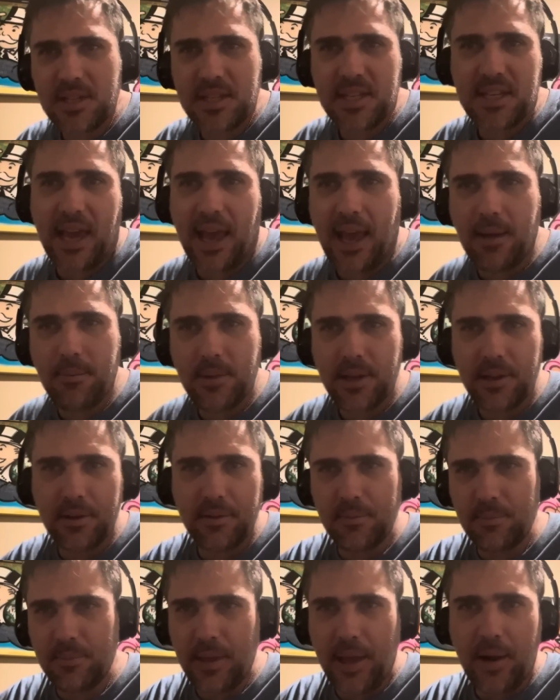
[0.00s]

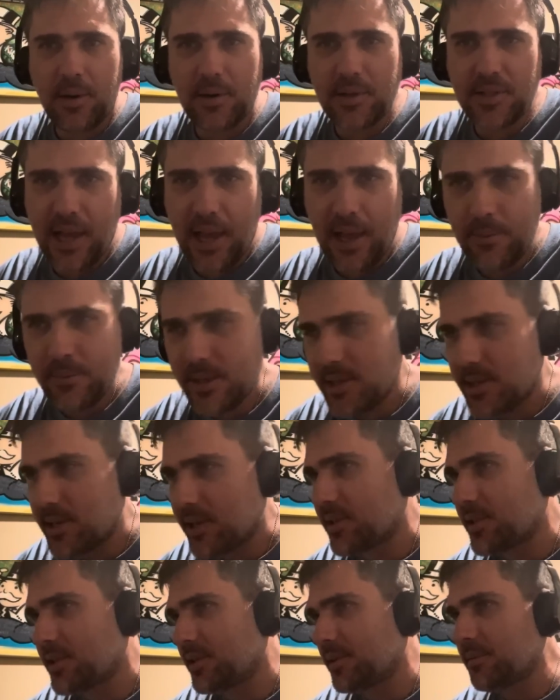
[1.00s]
gaming entertainment
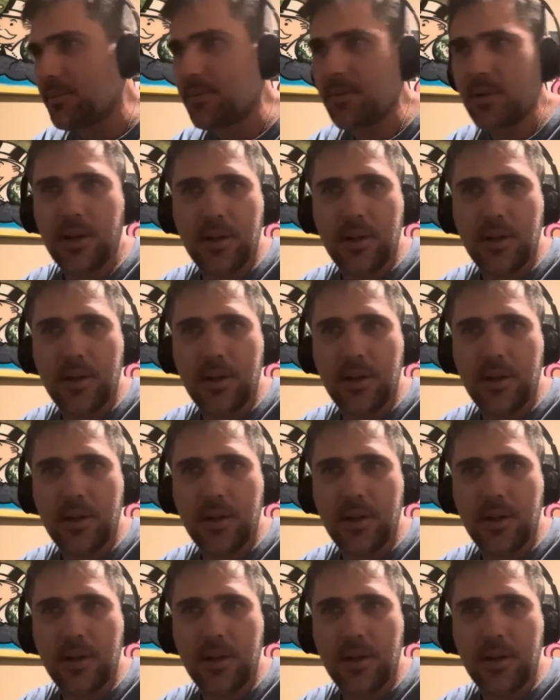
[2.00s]
system